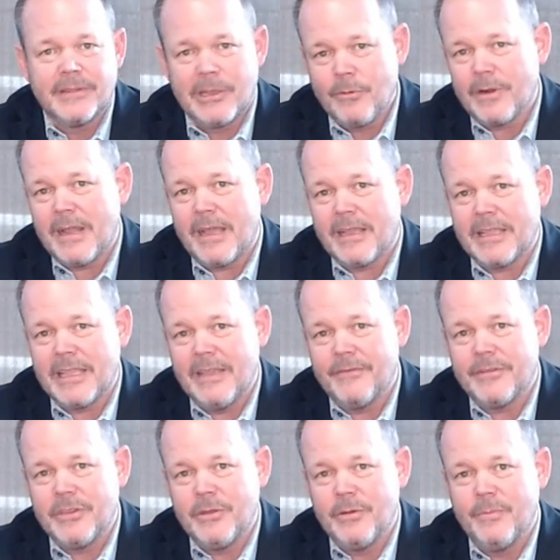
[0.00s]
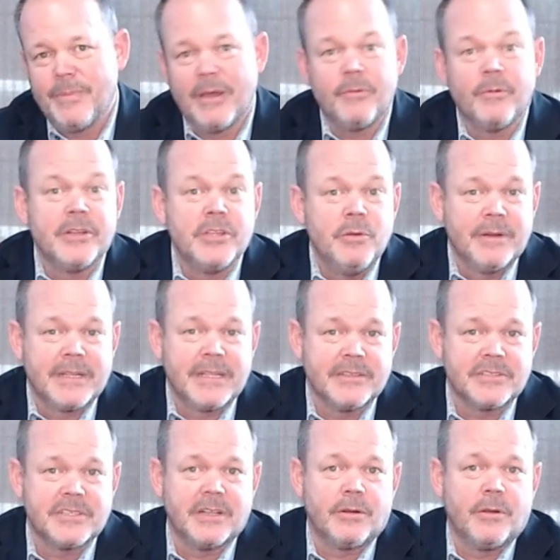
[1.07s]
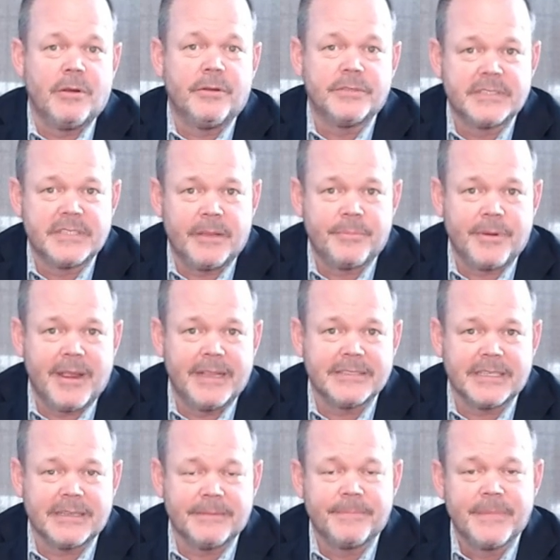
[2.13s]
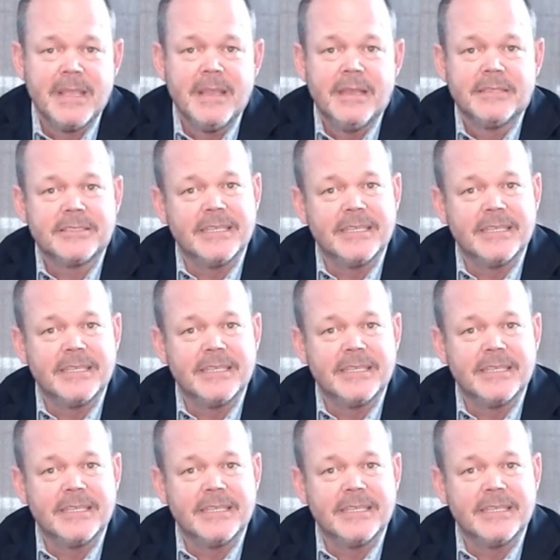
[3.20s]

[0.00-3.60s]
they were not giving you but what you would consider wholesale pricing.